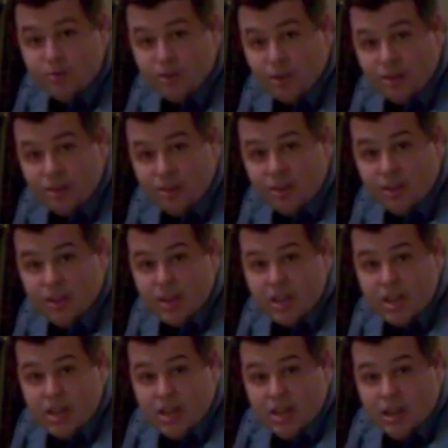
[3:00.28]
moves all the
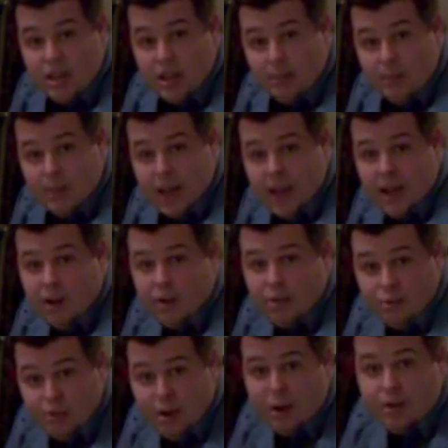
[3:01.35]

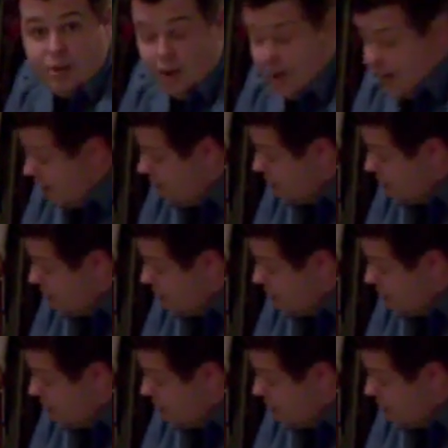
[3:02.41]
air throughout your